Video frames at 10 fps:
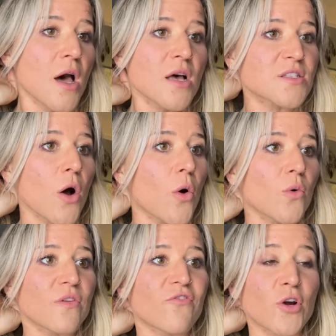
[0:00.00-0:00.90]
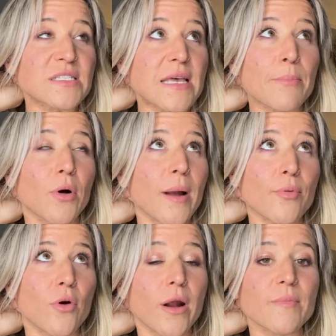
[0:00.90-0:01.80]
So for example, my
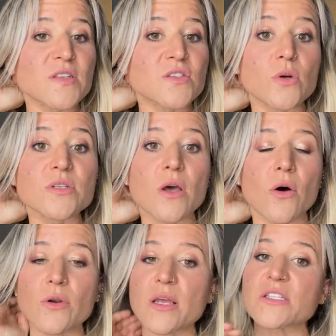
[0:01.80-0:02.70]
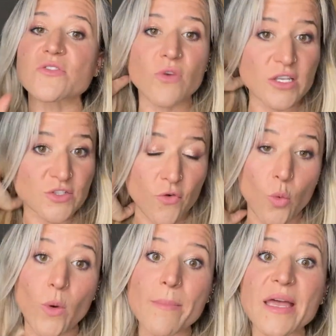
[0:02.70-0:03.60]
program, the source code is for
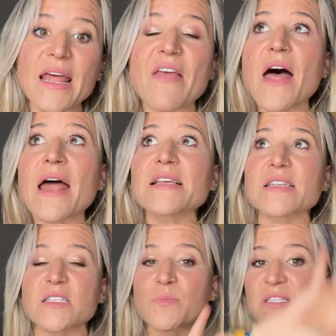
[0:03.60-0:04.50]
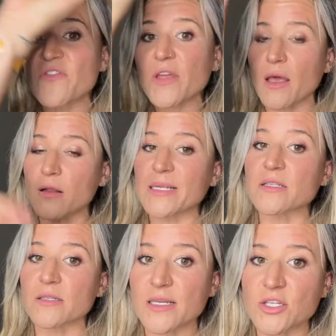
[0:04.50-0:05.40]
women, and that is a specific
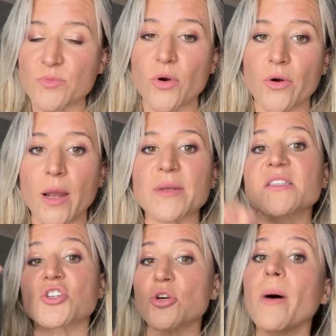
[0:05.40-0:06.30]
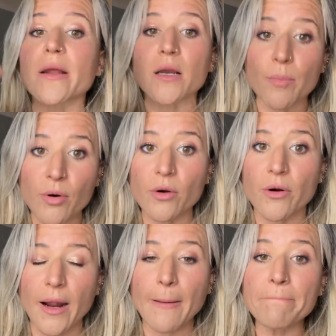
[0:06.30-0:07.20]
elemental ascension program. It's a shamanic
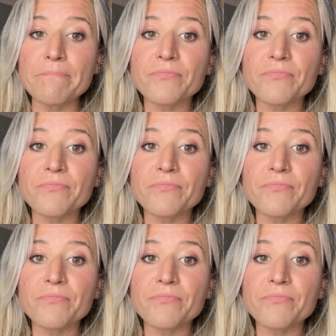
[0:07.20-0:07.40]
program.